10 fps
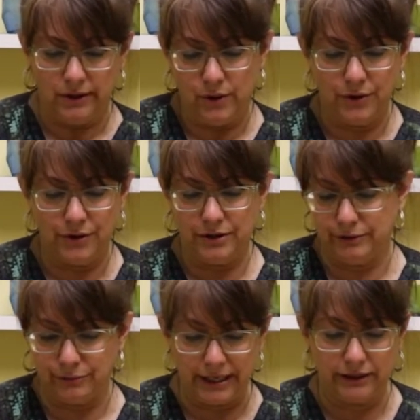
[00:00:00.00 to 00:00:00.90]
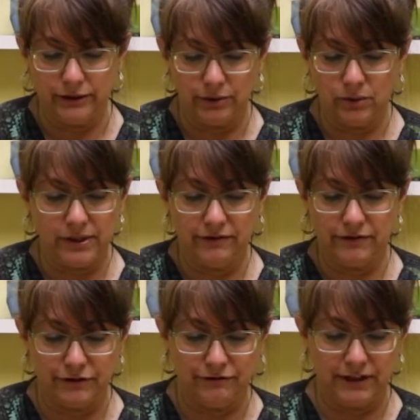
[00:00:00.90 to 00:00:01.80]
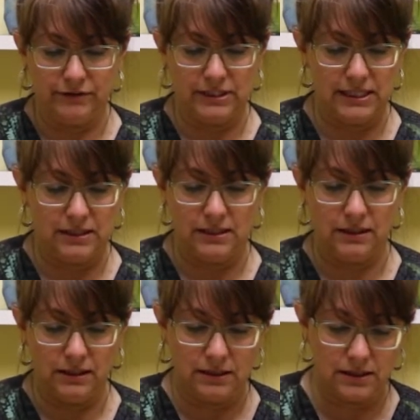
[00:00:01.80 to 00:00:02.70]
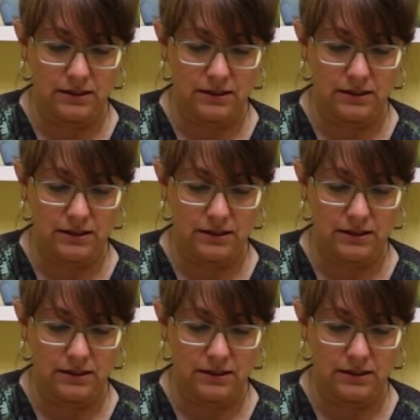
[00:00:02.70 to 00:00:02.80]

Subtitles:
or oregano, or whatever your favorite seasoning is.